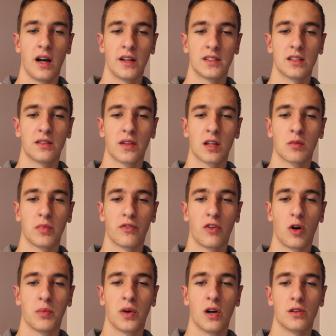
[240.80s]
I did think
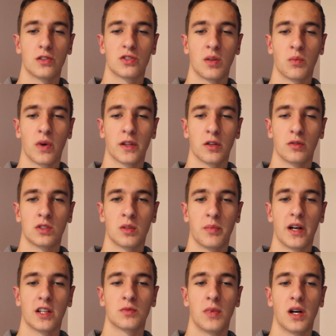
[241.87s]
before purchasing whether it was the
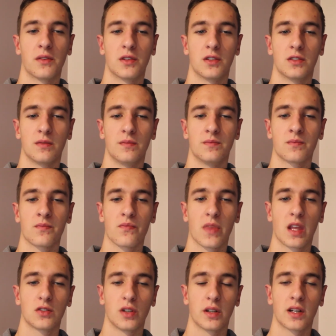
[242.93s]
best method,
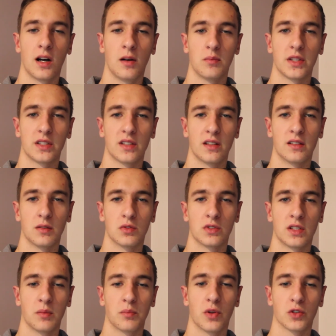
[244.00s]
so it can't be said it was
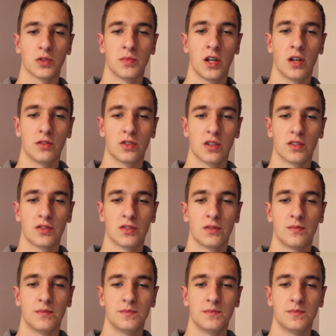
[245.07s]
an impulse purchase.